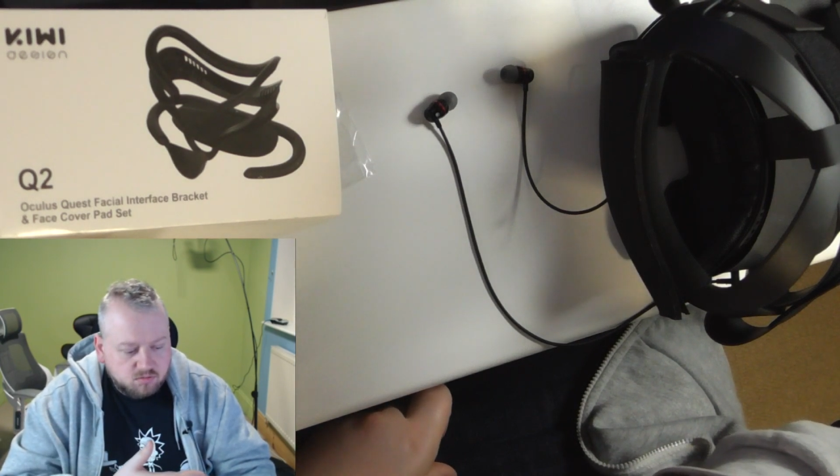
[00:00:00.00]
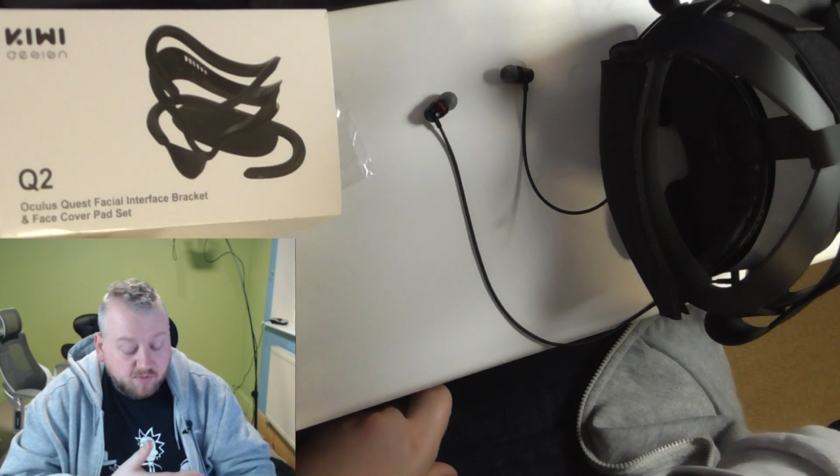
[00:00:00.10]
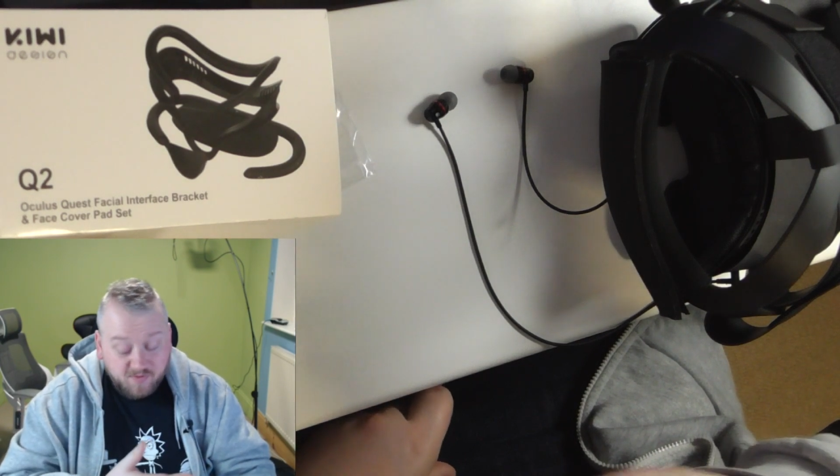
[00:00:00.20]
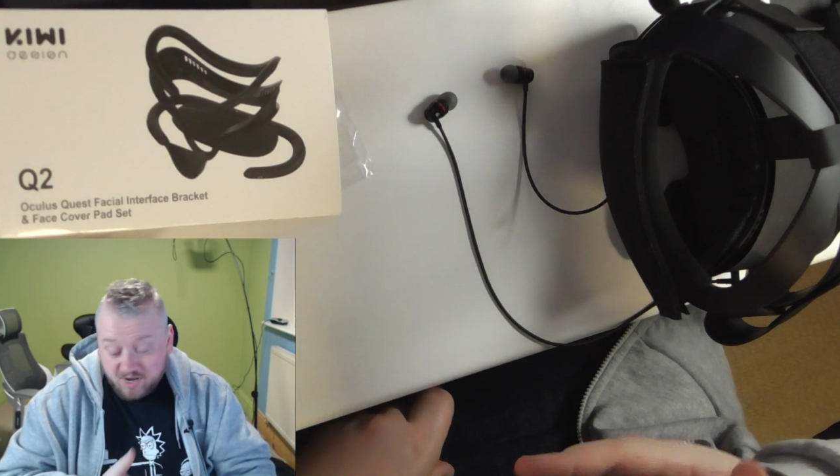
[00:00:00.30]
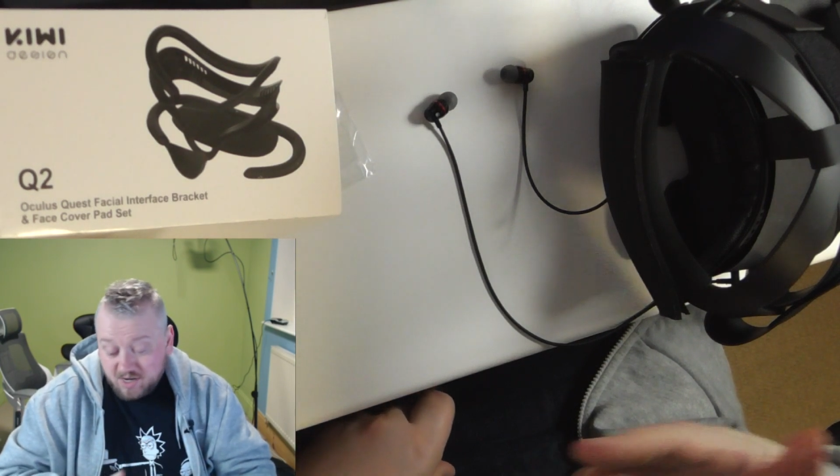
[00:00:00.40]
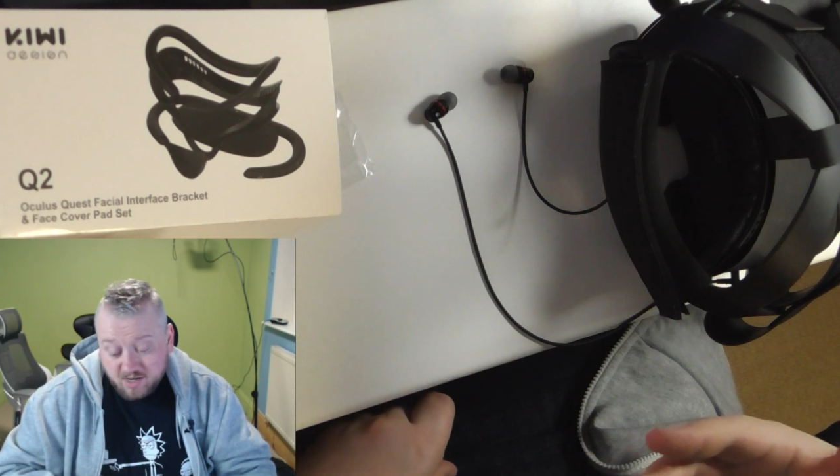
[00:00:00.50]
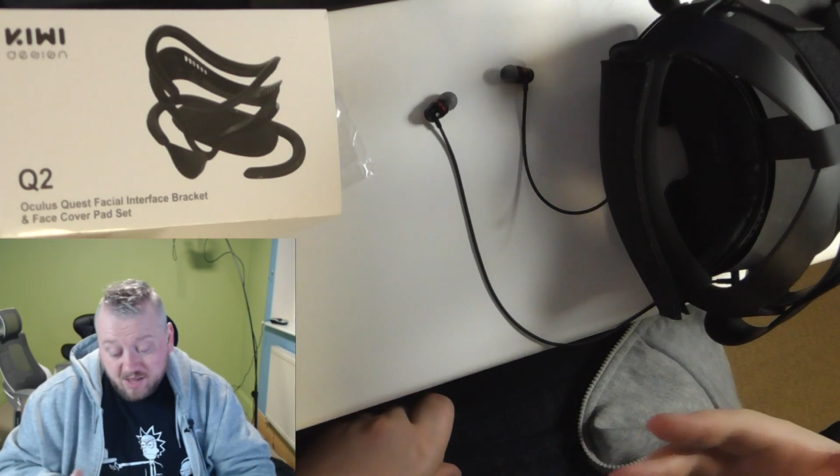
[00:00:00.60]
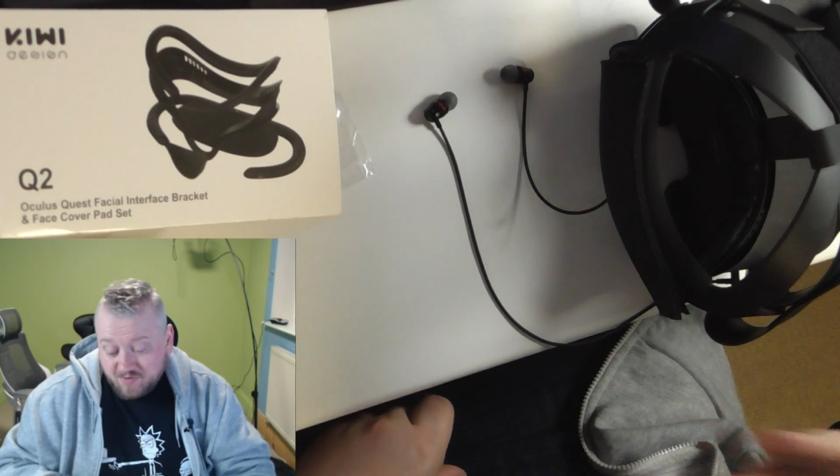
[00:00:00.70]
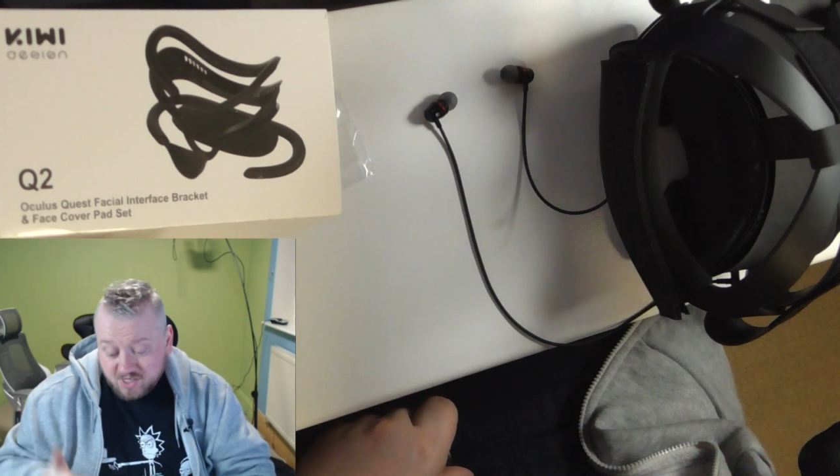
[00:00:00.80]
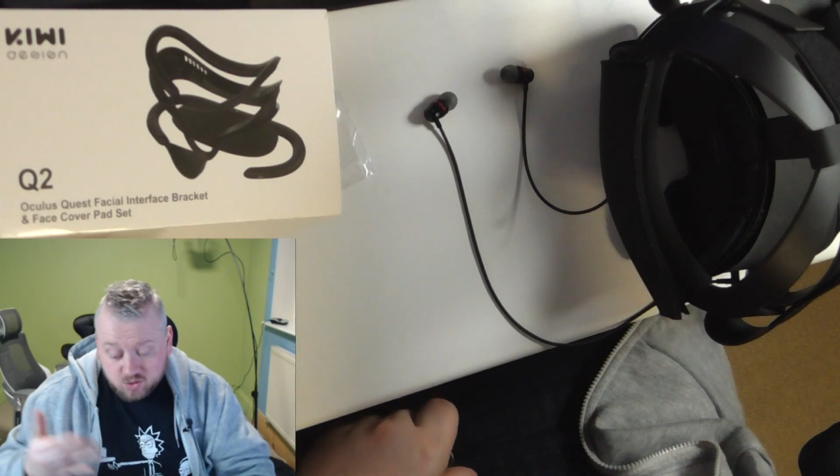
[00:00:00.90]
in fact,
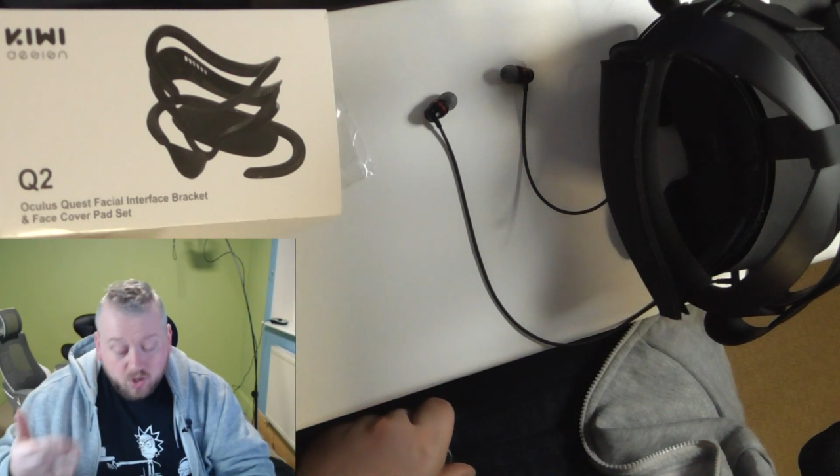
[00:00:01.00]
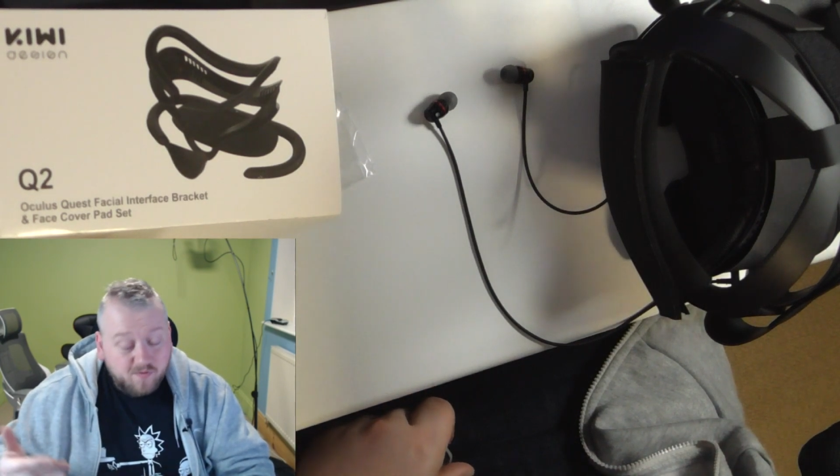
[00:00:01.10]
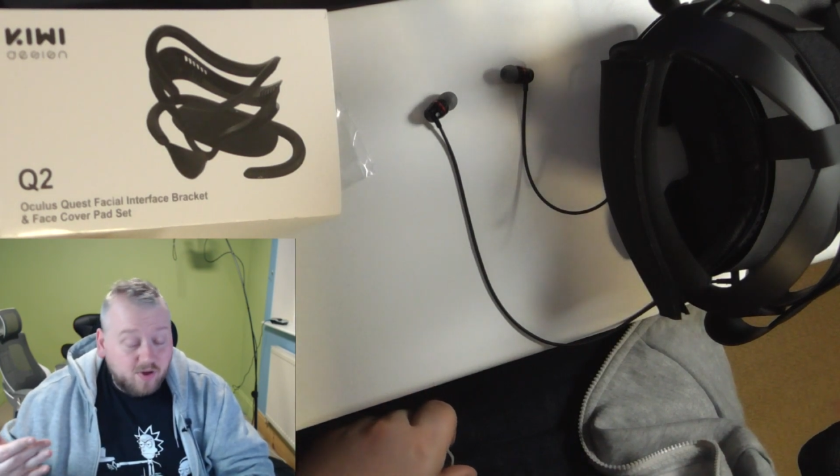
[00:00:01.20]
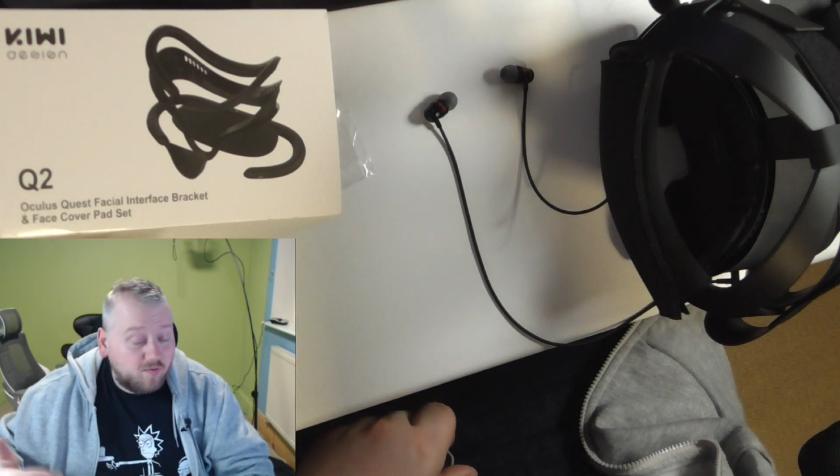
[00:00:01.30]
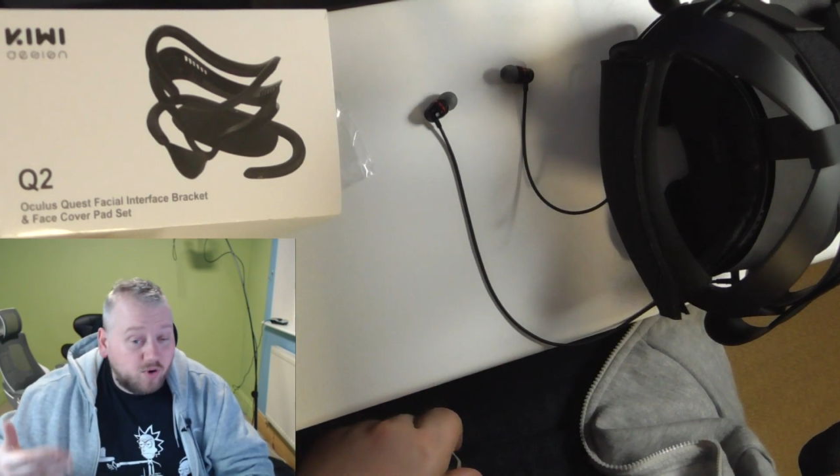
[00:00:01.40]
if it's 25